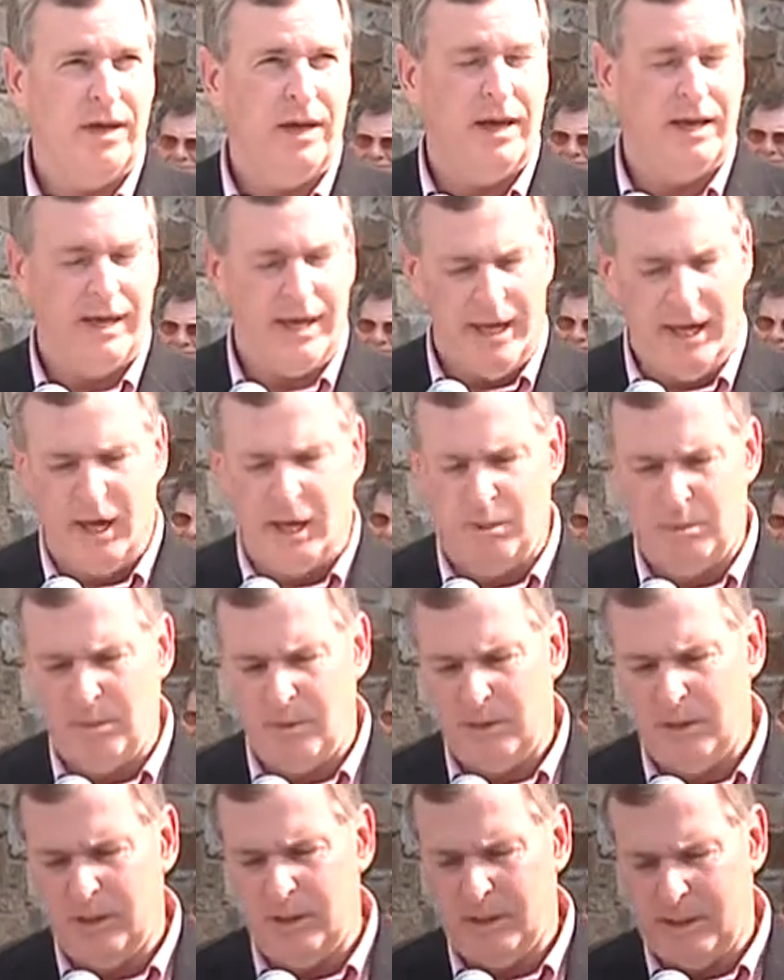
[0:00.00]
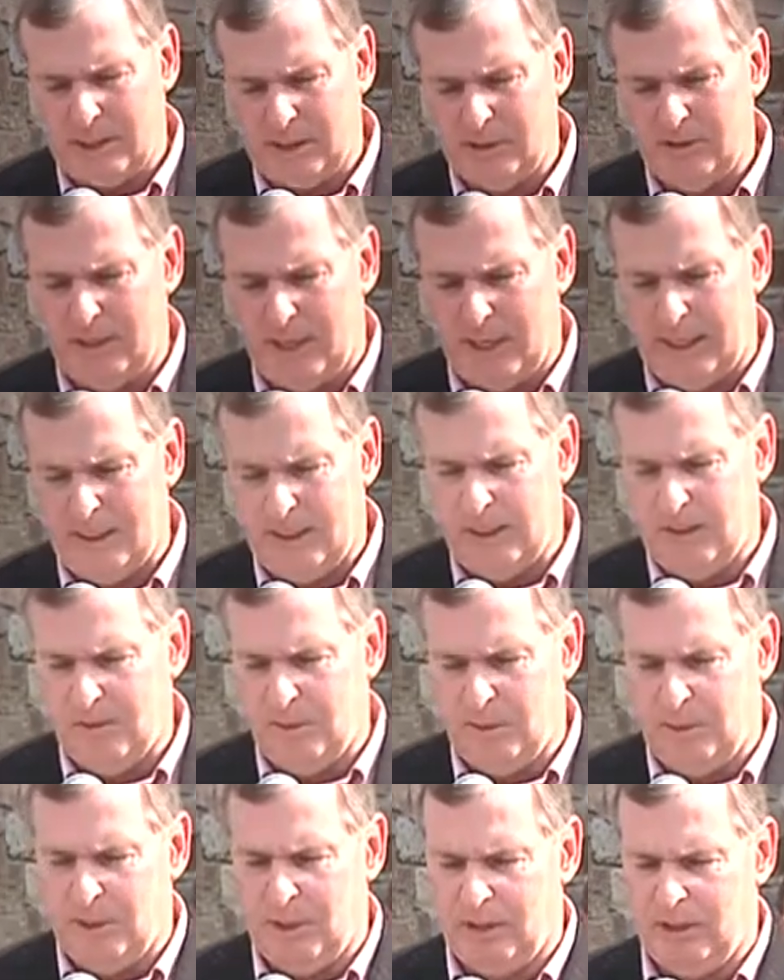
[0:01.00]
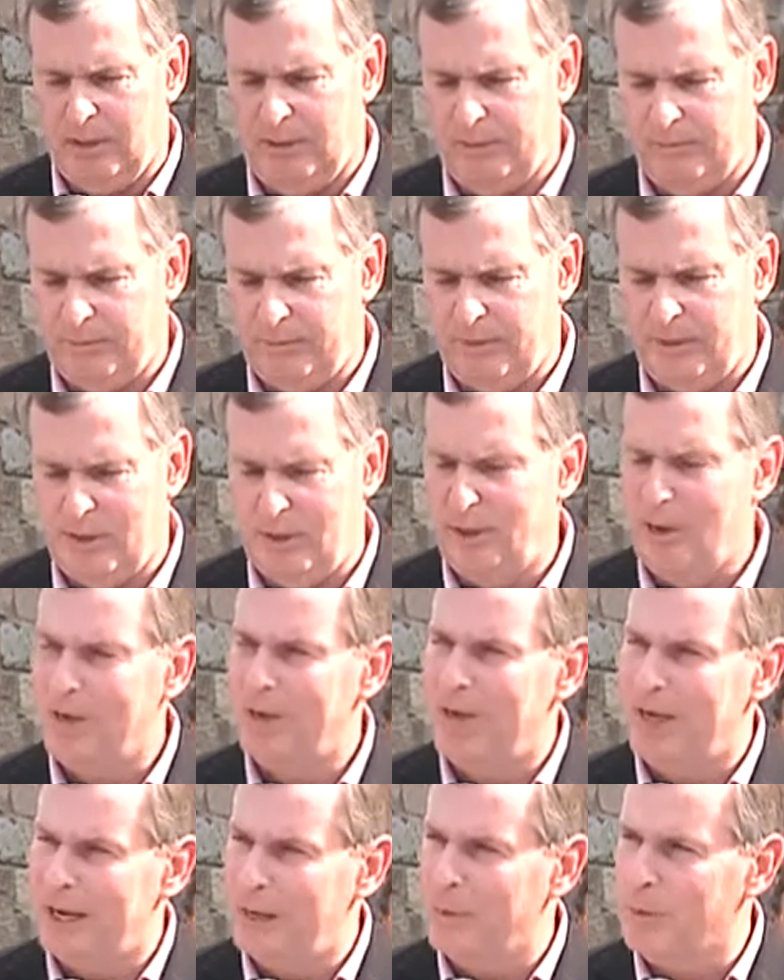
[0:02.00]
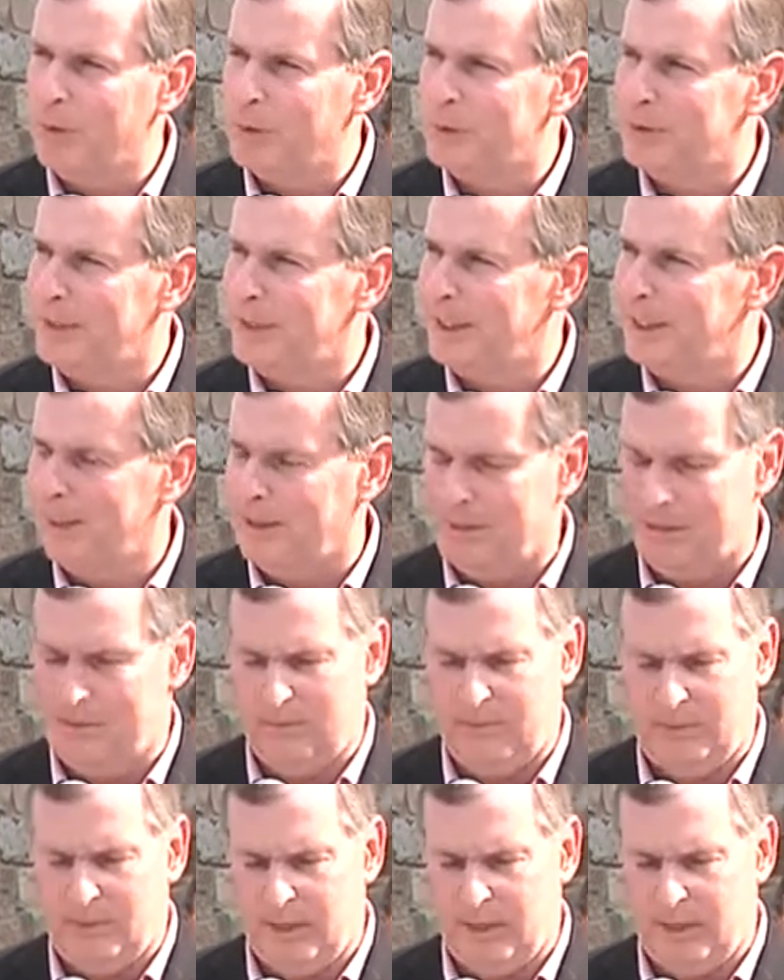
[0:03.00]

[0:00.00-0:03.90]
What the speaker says: and help insulate the building. It all kind of works together.